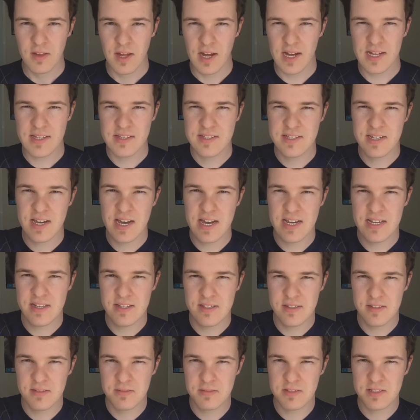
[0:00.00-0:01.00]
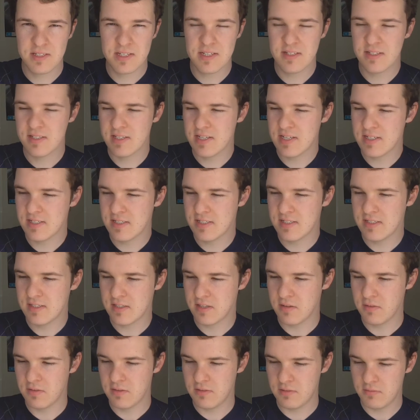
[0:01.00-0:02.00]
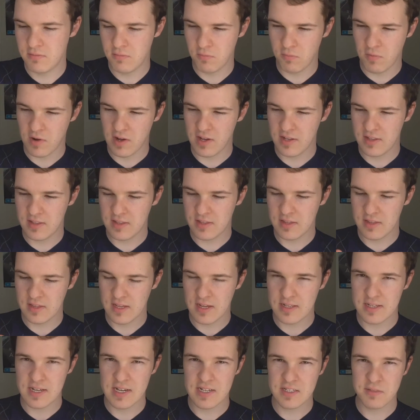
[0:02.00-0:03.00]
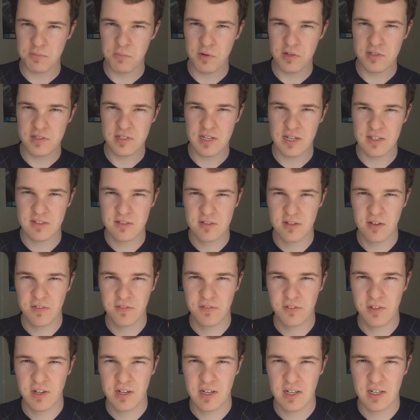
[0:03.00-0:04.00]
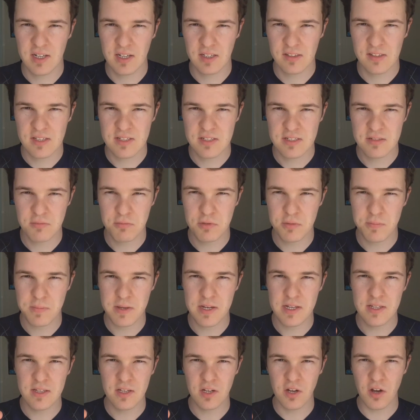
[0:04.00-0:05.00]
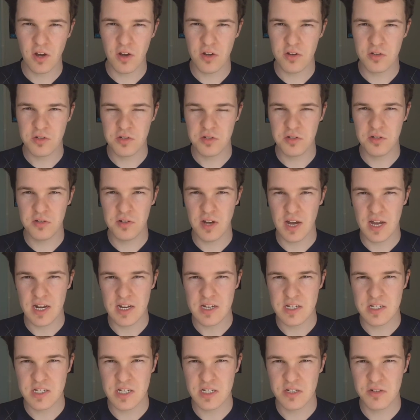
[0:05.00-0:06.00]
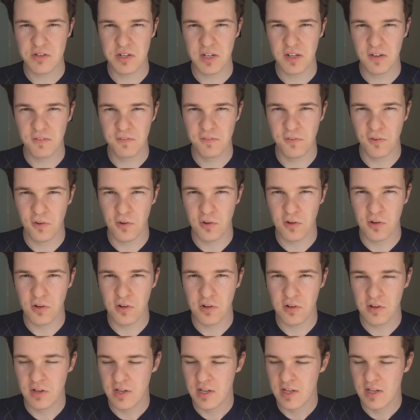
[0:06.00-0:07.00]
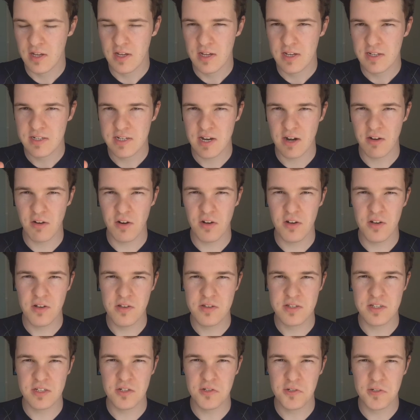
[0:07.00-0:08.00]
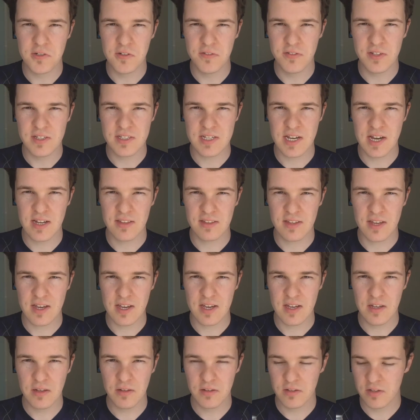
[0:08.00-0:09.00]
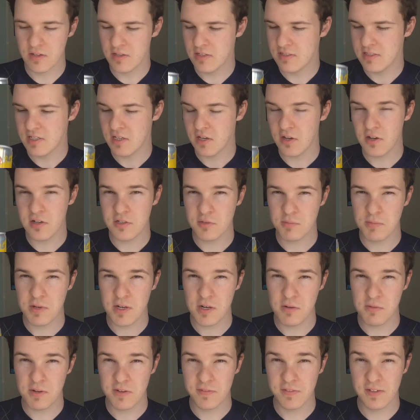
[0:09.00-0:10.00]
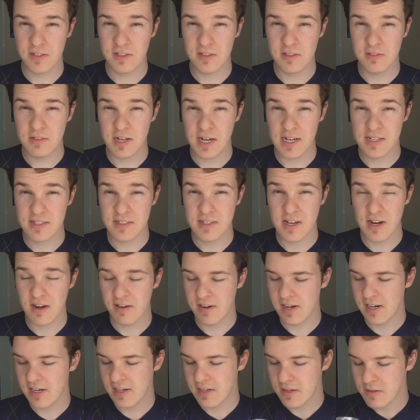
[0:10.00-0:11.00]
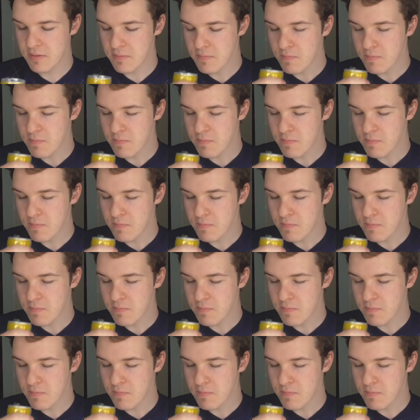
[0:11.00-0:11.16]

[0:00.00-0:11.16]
I'd say since this is the one that tastes most like soft drink, this would be the go-to energy drink for deros and juvies out there because it goes well with a nice derry.